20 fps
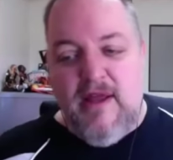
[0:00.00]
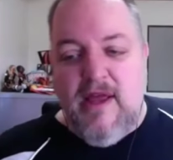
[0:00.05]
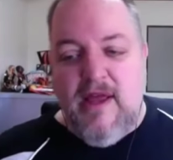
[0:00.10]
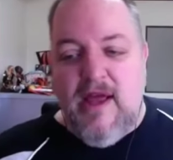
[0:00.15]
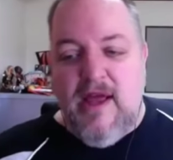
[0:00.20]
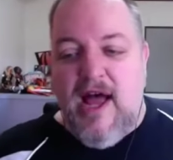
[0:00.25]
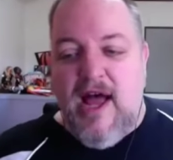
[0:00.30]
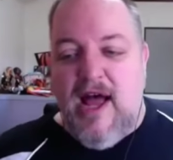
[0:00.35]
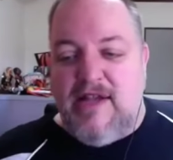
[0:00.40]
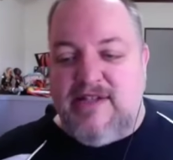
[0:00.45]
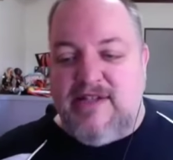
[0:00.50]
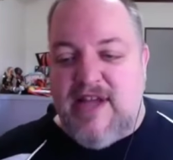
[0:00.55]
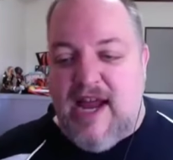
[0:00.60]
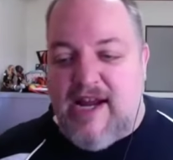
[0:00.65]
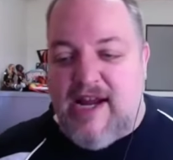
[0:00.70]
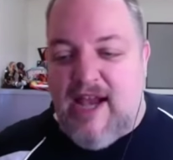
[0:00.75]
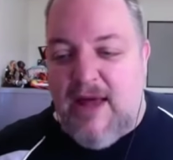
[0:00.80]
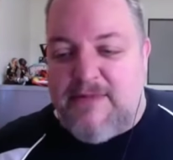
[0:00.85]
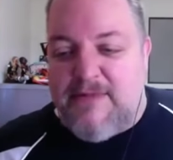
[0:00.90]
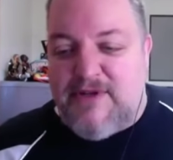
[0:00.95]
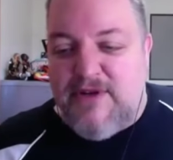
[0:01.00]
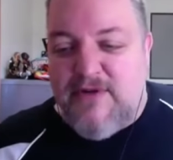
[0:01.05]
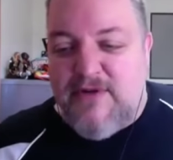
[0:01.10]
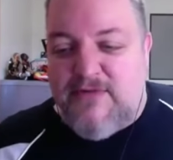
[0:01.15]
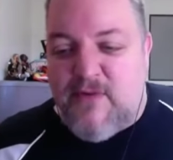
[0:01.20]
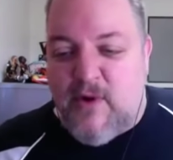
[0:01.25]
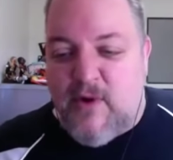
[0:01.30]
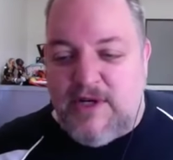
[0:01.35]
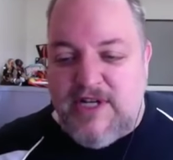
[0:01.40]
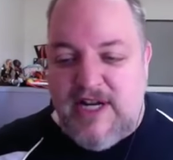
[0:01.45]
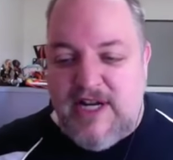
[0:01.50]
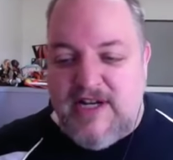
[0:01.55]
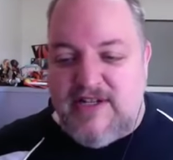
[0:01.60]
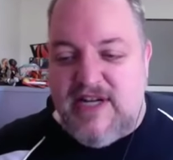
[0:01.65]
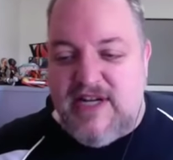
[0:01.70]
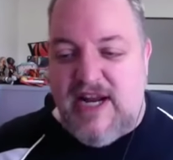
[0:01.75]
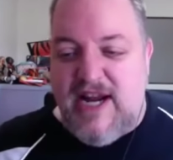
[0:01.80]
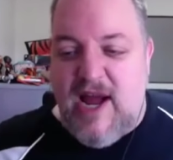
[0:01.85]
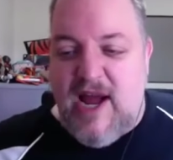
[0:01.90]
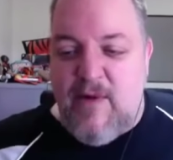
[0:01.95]
Uh, Cyclops 214 is
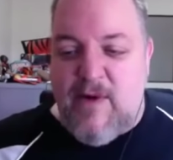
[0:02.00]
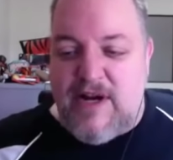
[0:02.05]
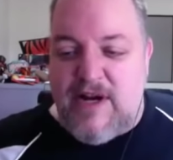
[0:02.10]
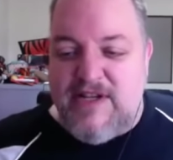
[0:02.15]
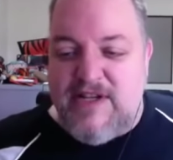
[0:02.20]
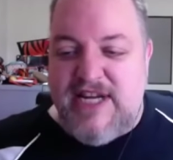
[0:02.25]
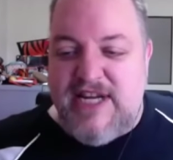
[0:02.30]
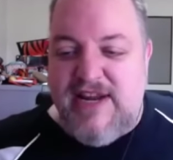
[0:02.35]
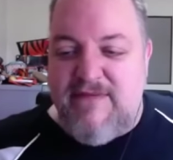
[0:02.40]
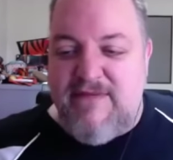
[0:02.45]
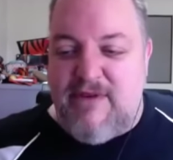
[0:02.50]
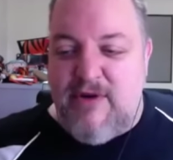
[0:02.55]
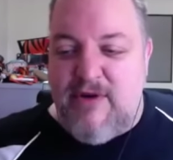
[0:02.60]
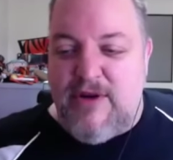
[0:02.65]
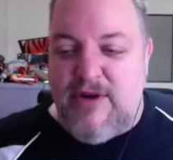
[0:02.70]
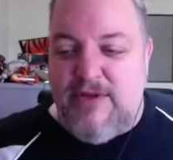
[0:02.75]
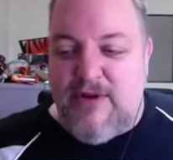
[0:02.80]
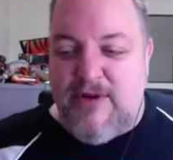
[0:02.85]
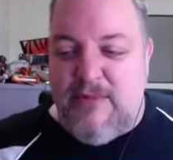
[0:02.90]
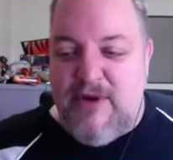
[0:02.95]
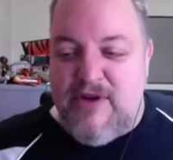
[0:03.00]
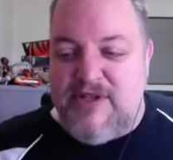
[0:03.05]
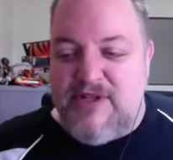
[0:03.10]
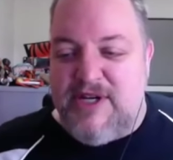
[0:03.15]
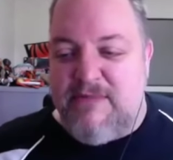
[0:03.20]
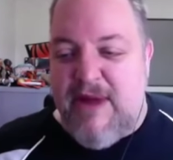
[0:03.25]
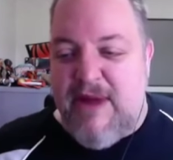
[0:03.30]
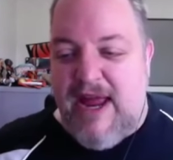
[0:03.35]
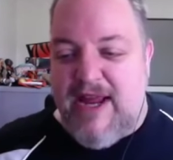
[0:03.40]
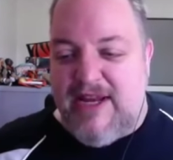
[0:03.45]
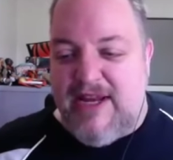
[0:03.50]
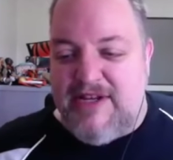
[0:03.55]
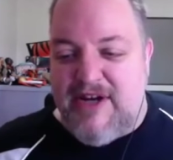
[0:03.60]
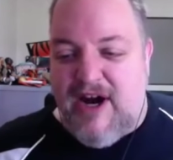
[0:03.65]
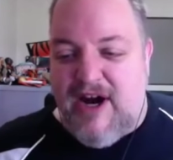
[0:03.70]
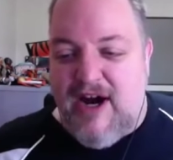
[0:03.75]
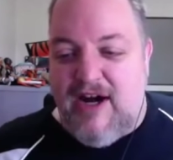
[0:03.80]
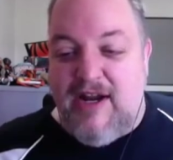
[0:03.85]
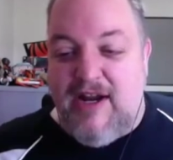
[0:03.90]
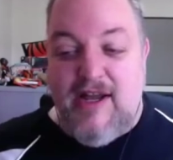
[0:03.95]
saying, I want a Steve Lukather Music Man
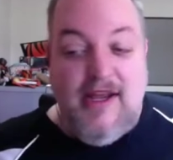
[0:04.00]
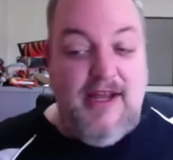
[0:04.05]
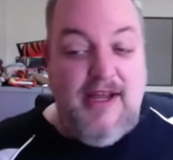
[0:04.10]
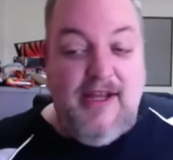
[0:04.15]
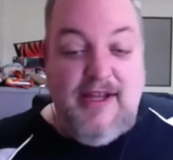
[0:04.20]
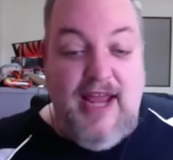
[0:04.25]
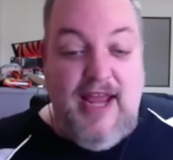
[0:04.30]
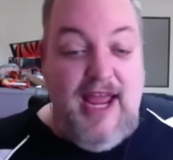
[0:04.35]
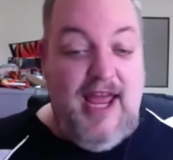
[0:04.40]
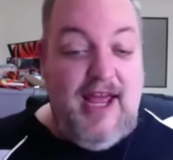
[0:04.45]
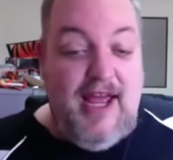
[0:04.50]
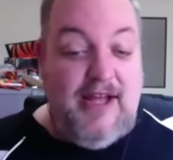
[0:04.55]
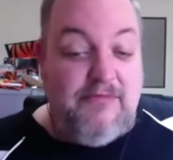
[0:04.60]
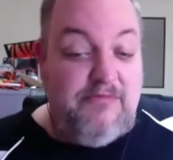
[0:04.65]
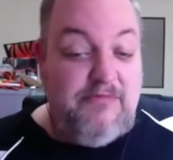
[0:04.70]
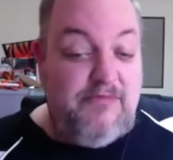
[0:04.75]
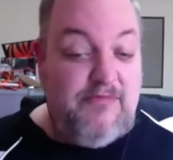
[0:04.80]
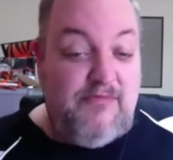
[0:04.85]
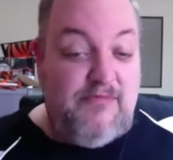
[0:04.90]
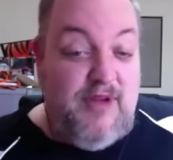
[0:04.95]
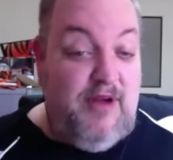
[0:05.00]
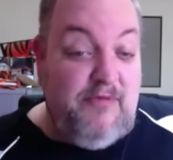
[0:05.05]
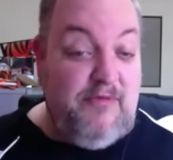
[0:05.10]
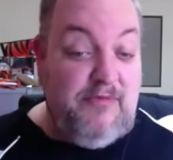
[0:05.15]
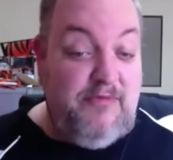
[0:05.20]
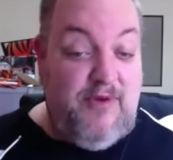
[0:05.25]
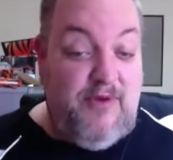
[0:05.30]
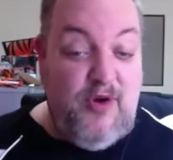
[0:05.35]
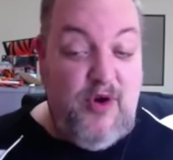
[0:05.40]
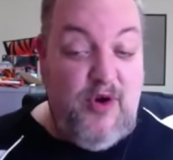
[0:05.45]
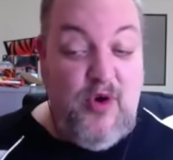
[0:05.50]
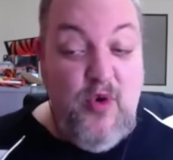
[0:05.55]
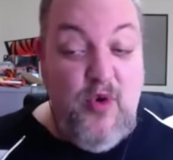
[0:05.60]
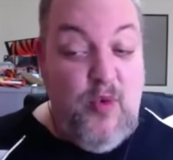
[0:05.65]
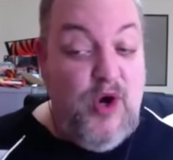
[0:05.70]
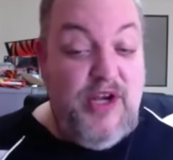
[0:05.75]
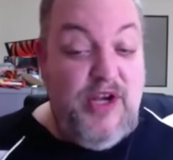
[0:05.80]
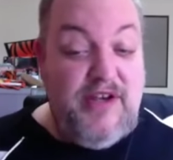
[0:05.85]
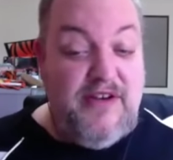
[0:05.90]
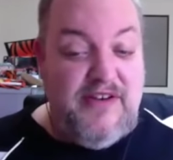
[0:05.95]
guitar. Yeah who
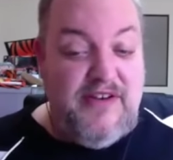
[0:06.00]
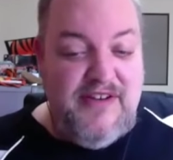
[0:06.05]
wouldn't?